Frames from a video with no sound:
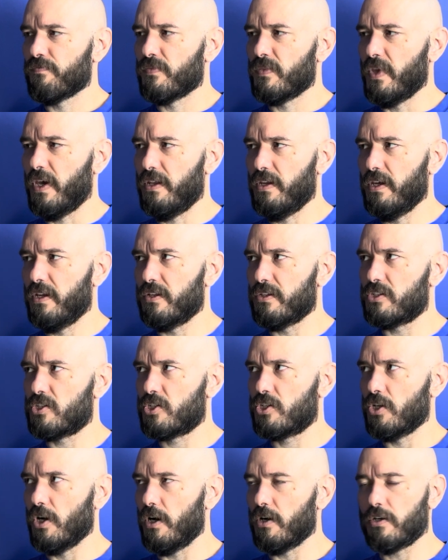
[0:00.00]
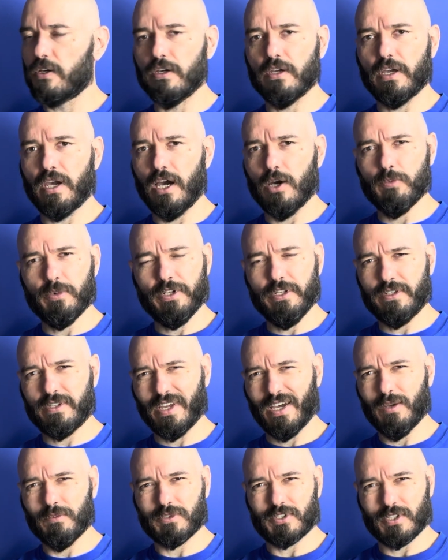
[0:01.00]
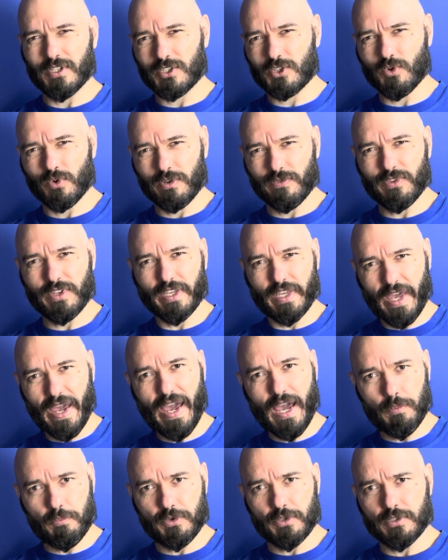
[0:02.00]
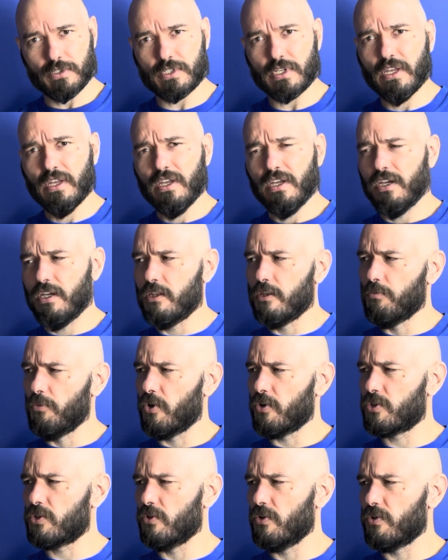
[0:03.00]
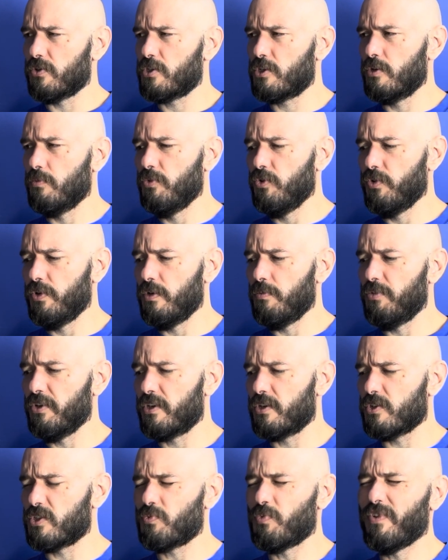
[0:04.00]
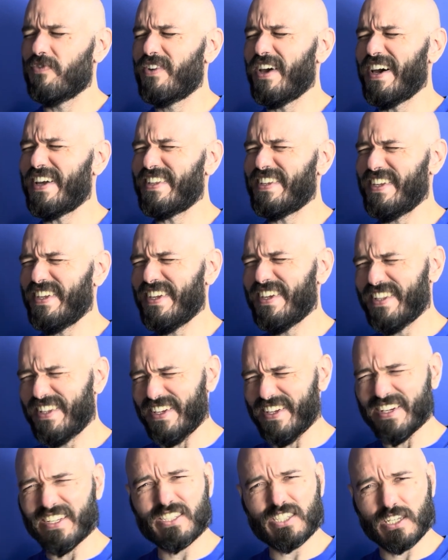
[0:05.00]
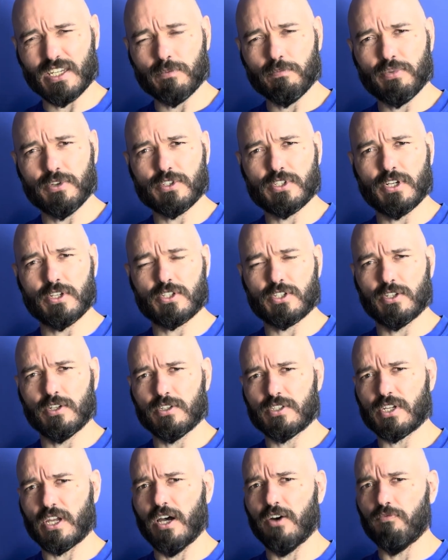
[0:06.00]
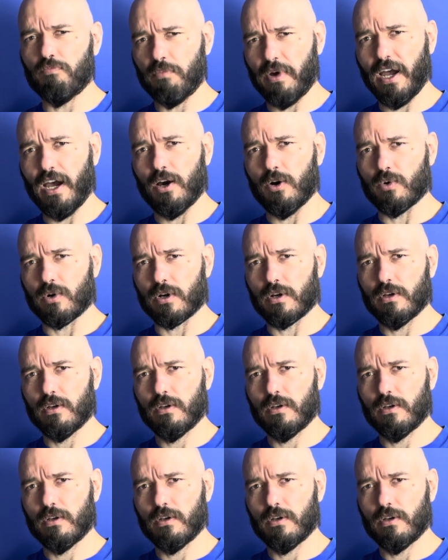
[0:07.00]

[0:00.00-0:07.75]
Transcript: And yet it's shocking how many times this sort of thing happens in the martial arts community because we've got idiots in positions of power.